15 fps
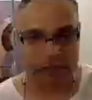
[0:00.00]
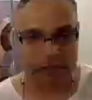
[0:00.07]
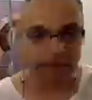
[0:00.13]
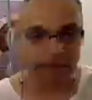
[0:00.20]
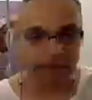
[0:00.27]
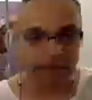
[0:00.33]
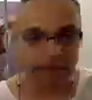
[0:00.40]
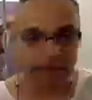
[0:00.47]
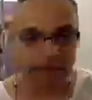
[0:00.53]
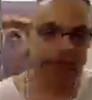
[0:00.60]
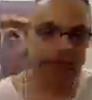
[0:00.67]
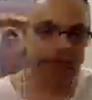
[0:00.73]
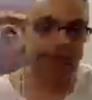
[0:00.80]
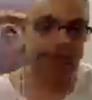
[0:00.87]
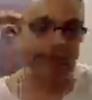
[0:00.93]
Now, the great
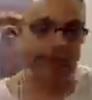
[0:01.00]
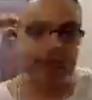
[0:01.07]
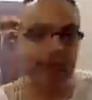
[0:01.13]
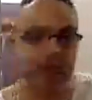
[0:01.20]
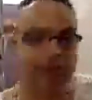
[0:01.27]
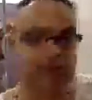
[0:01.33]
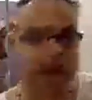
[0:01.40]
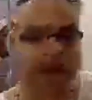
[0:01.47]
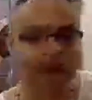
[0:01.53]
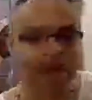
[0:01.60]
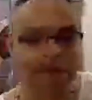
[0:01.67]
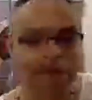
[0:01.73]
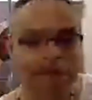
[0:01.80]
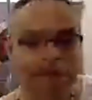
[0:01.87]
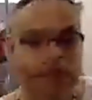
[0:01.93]
thing about this is
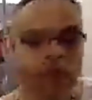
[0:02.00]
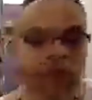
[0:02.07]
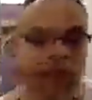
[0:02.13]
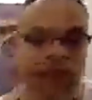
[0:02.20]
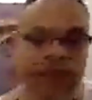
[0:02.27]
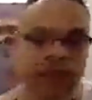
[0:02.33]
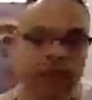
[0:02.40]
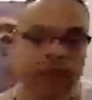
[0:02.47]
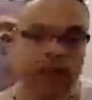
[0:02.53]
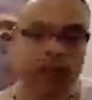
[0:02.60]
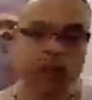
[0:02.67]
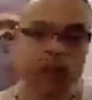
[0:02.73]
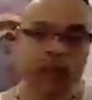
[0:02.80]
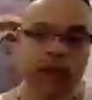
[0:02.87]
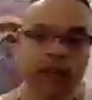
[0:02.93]
that you can
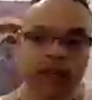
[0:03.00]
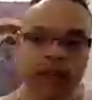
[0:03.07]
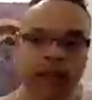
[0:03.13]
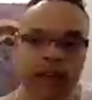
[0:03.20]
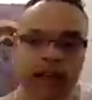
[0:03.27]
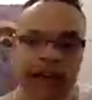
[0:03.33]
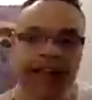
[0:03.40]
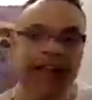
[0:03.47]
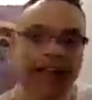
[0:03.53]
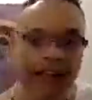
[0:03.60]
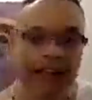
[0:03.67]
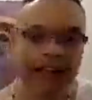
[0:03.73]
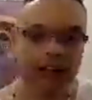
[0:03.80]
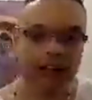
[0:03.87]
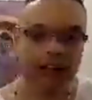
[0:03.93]

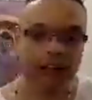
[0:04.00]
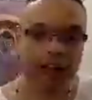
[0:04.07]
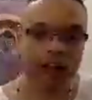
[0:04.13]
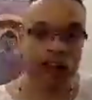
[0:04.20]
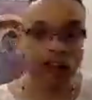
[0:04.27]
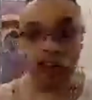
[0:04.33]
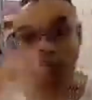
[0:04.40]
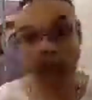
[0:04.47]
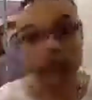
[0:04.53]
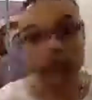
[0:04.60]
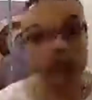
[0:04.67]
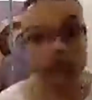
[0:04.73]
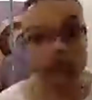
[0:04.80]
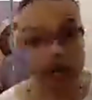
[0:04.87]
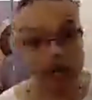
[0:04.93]
contact your
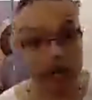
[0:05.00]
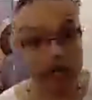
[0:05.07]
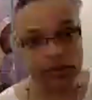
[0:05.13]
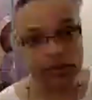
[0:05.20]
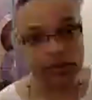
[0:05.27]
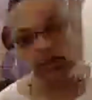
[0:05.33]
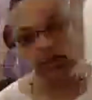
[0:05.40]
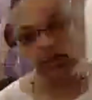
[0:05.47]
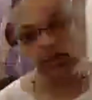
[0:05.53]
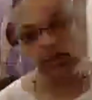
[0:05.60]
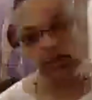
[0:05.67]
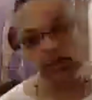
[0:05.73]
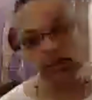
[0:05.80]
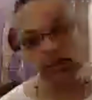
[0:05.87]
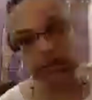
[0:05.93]
future self, your
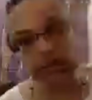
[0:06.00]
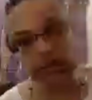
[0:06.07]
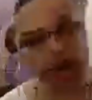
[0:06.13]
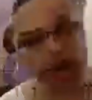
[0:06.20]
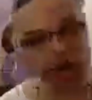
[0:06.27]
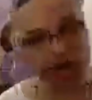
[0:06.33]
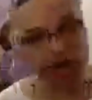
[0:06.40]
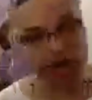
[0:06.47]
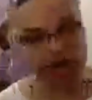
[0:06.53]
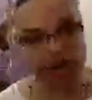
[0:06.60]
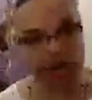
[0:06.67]
past self.